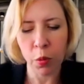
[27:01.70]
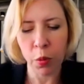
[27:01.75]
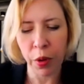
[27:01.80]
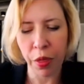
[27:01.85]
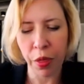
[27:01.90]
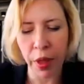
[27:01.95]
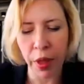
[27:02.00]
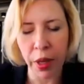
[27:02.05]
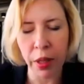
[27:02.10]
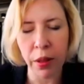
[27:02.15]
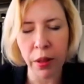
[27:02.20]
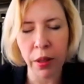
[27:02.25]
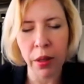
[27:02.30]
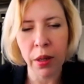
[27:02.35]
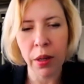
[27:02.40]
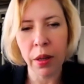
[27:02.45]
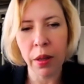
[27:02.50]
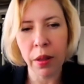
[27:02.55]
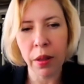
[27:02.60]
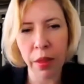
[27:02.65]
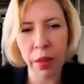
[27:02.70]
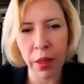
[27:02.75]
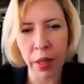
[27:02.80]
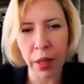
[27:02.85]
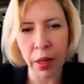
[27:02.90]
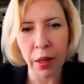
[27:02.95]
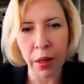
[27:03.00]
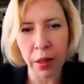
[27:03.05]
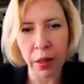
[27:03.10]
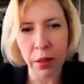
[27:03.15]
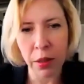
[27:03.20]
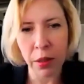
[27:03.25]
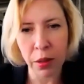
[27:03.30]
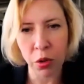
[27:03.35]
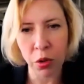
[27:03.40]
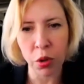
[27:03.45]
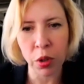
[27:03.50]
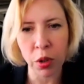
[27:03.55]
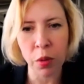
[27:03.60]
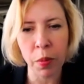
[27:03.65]
within the
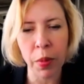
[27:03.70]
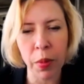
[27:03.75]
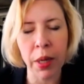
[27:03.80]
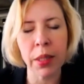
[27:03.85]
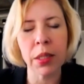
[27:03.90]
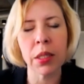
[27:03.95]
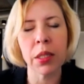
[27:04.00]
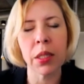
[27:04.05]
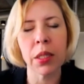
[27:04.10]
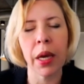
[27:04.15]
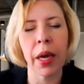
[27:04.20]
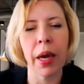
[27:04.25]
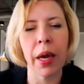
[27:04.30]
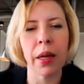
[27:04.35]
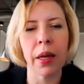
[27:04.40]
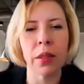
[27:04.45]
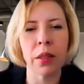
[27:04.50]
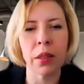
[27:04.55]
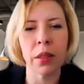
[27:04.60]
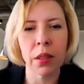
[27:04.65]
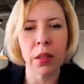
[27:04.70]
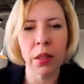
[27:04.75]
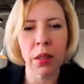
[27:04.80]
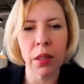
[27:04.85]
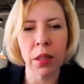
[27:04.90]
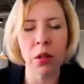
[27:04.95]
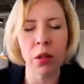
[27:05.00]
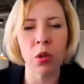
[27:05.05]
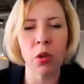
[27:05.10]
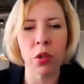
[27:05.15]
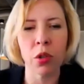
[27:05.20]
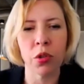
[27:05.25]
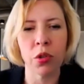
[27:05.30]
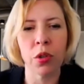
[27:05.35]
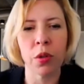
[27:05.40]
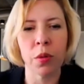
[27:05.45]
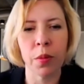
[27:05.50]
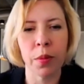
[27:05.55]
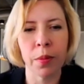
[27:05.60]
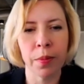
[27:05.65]
certain months and in long
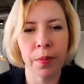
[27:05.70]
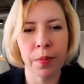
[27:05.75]
term.